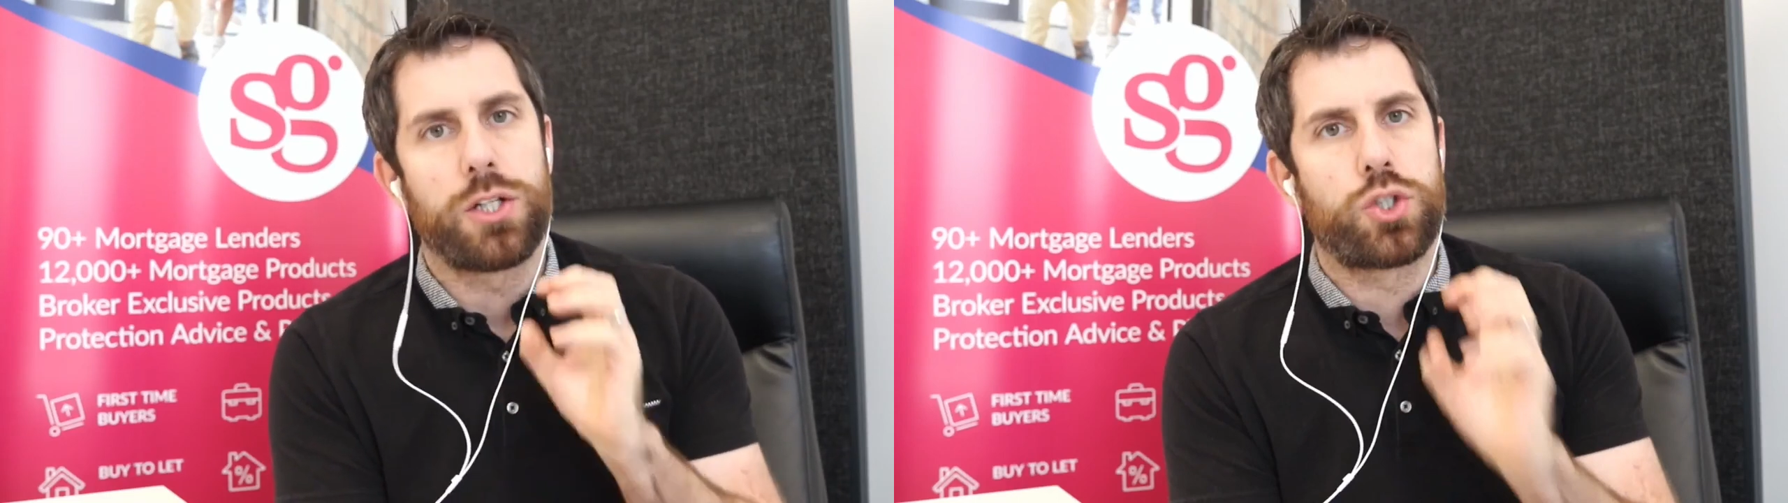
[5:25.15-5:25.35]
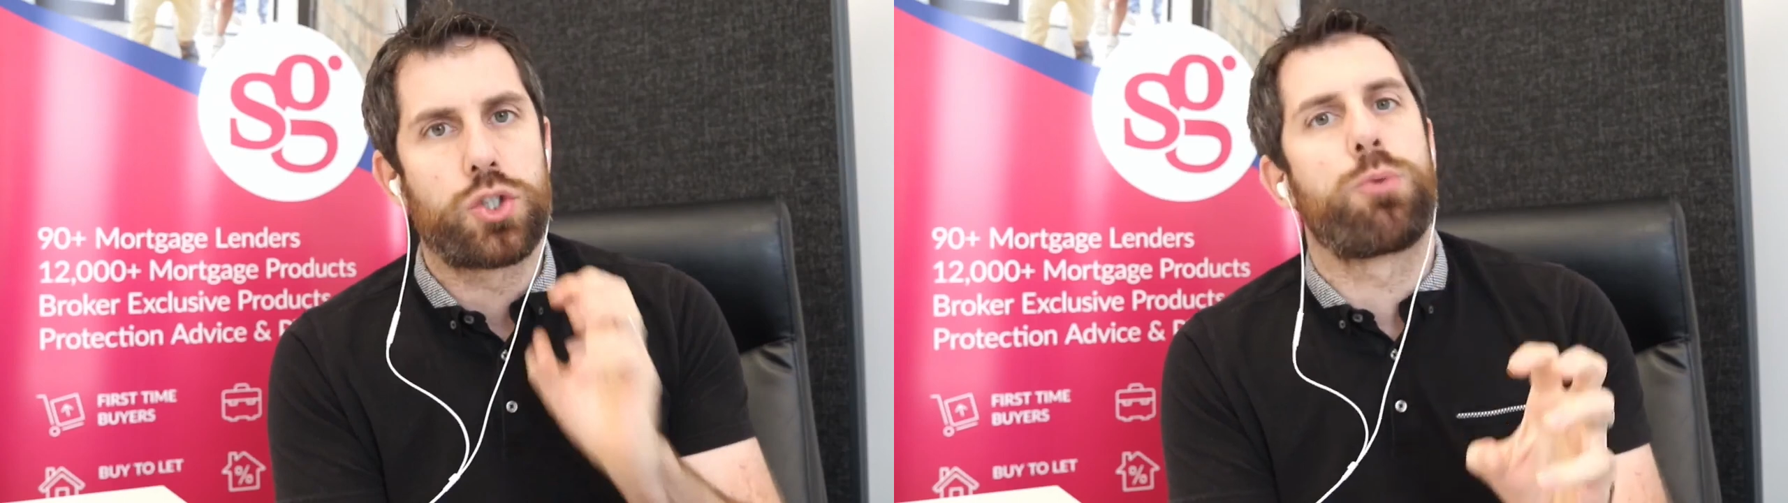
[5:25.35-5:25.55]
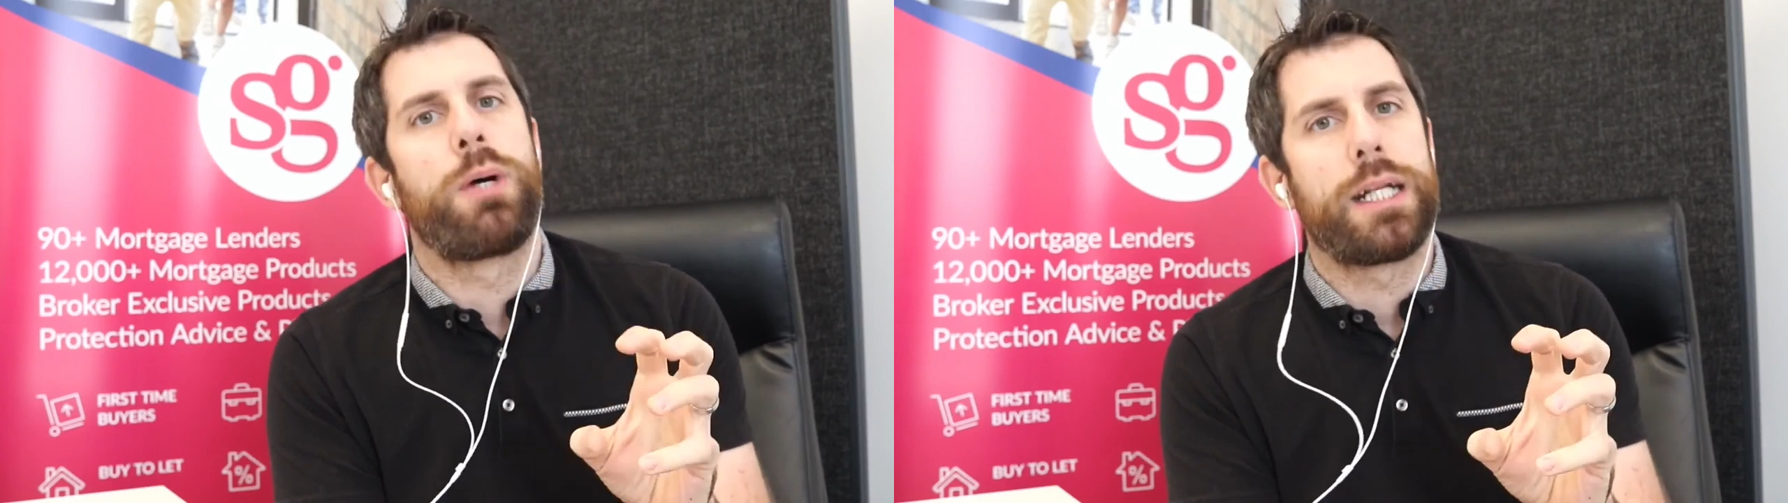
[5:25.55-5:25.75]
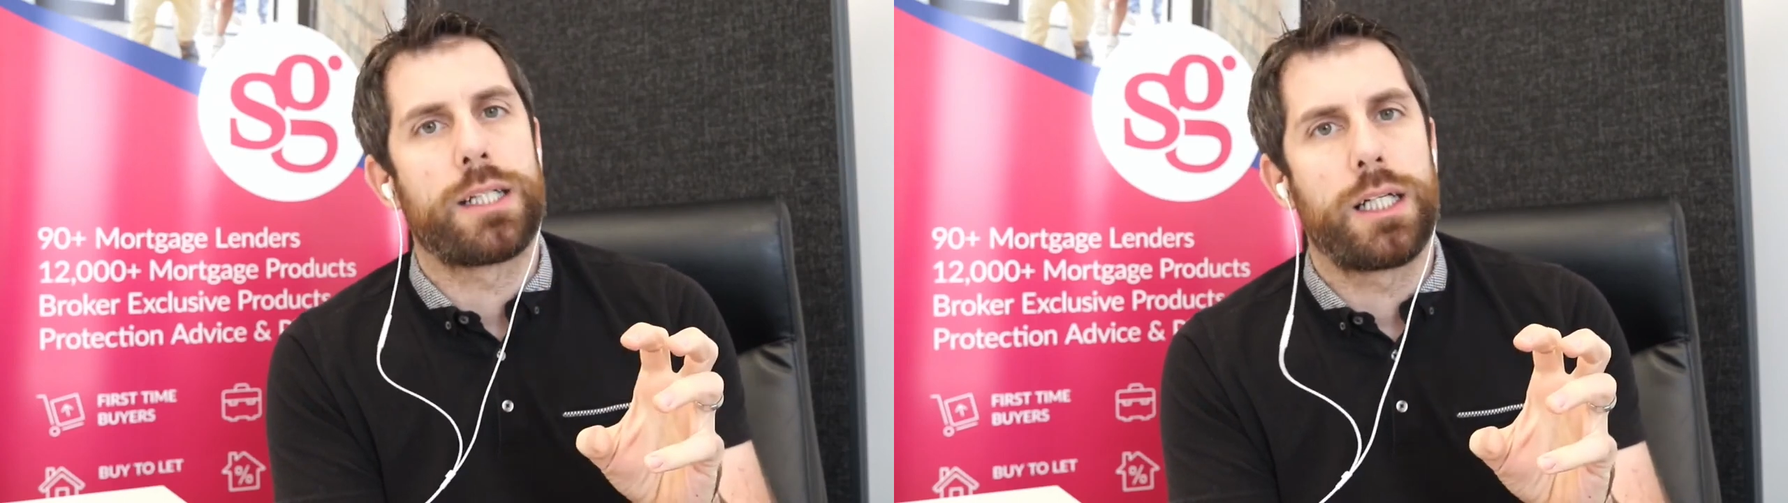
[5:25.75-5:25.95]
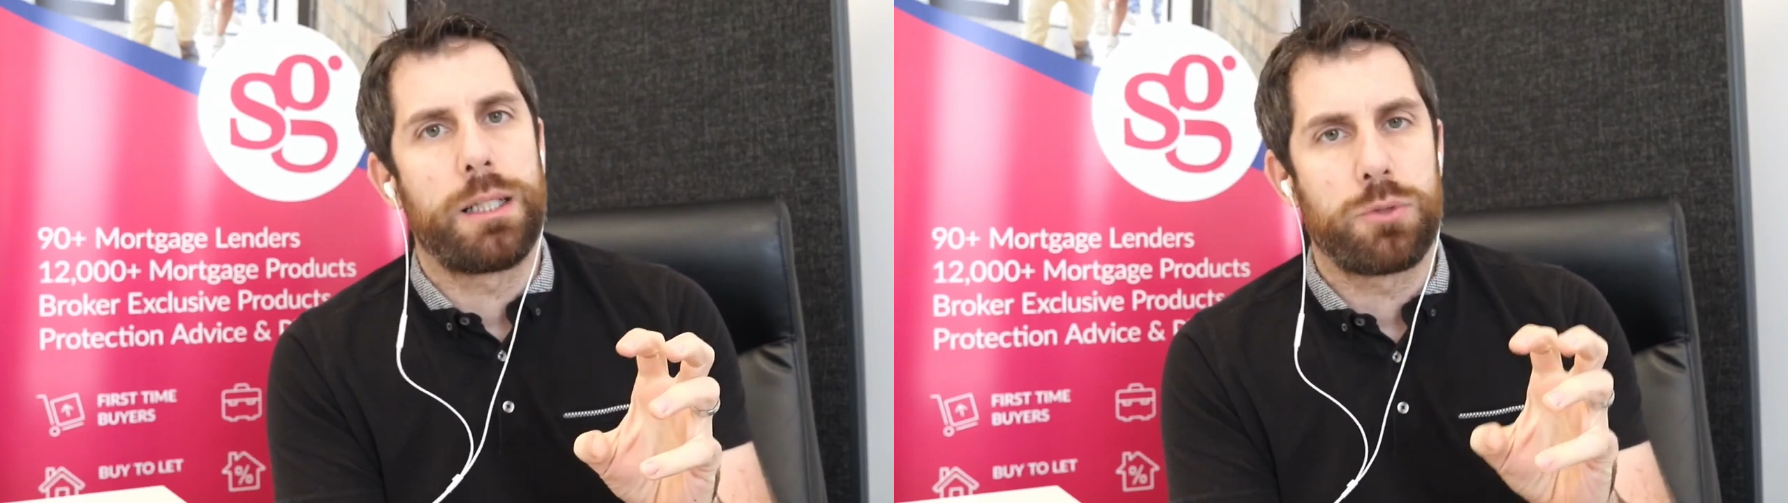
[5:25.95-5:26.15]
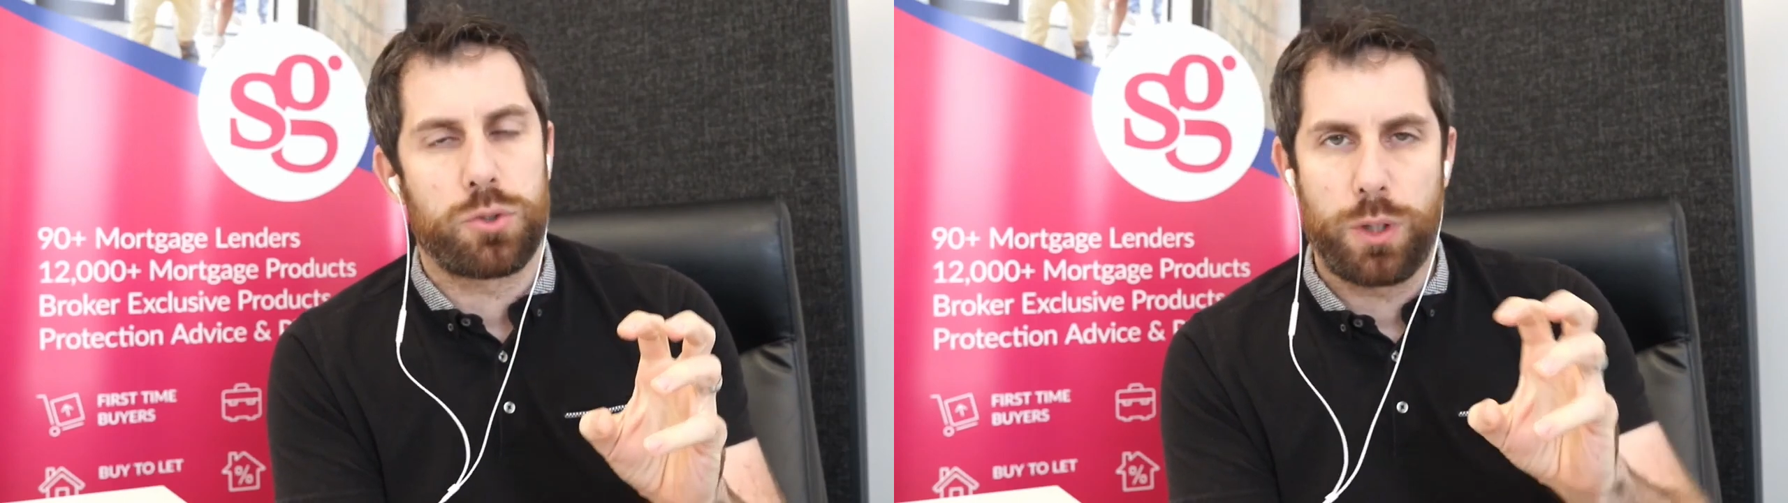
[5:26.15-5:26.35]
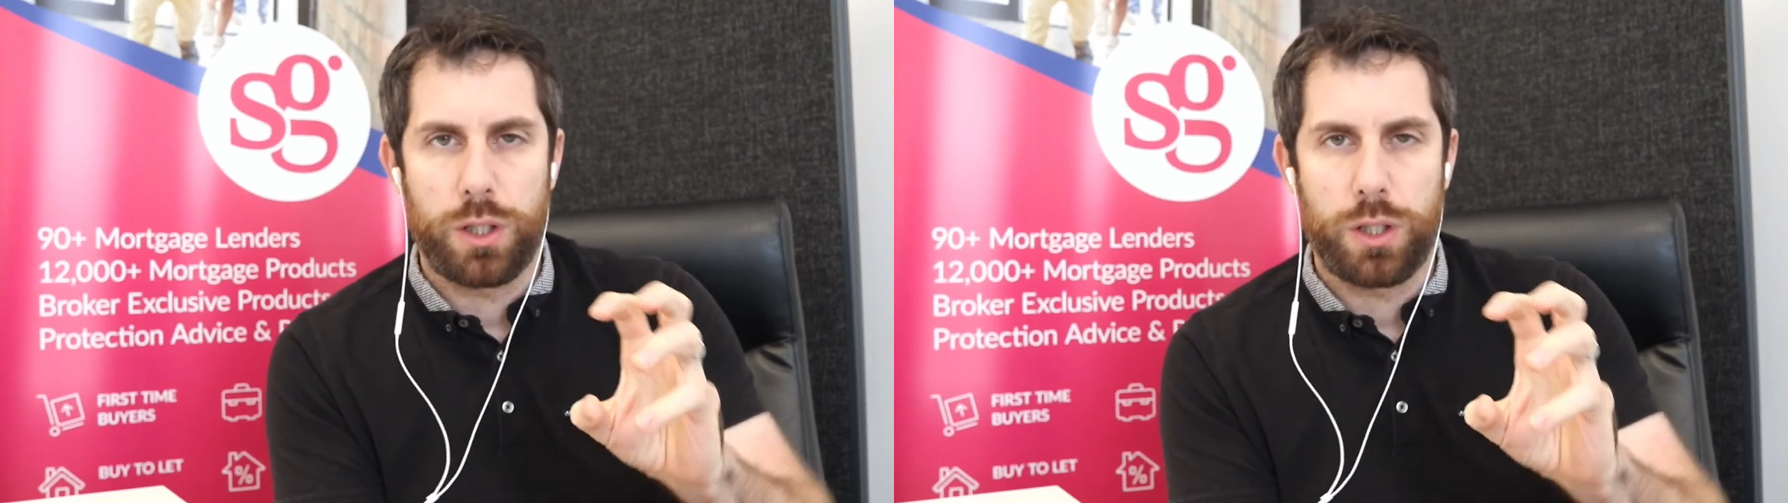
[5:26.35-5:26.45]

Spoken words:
it so many times